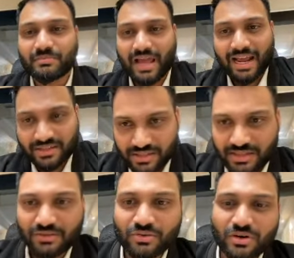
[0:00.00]
actually
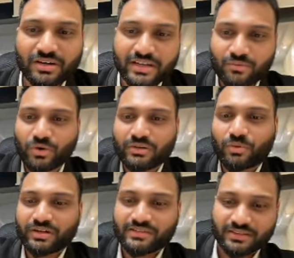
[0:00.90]
low or like
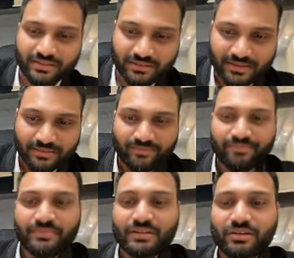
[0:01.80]
what is it?
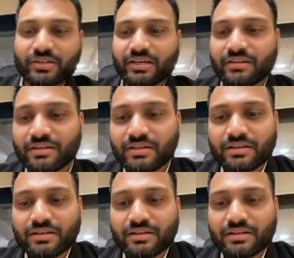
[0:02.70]
Okay.